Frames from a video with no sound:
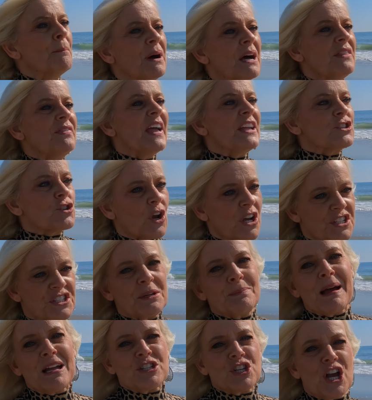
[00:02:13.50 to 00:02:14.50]
But they
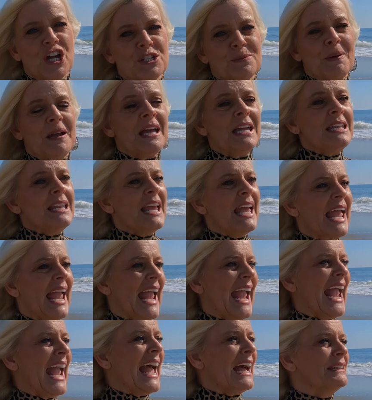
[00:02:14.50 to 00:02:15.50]
trusted my judgment,
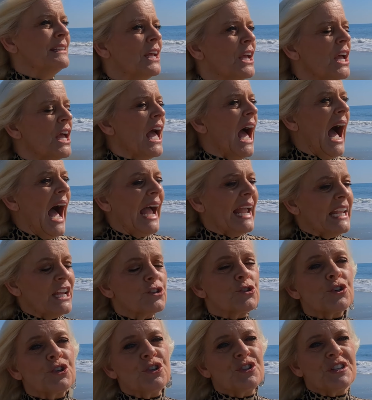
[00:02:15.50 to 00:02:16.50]
and I
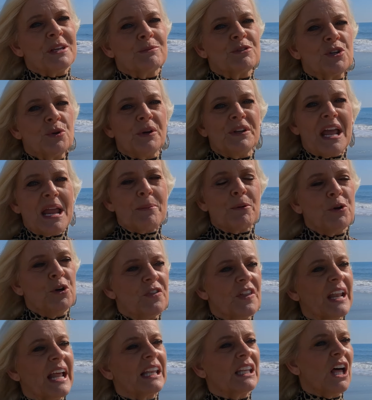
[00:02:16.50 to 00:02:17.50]
introduced them to a
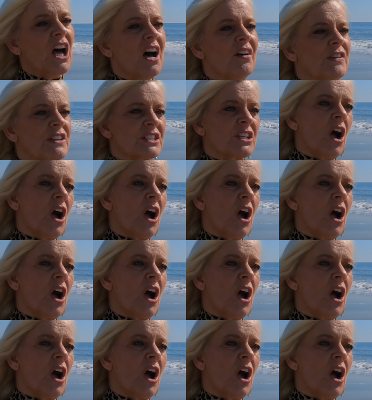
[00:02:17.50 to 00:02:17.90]
neighborhood that I love.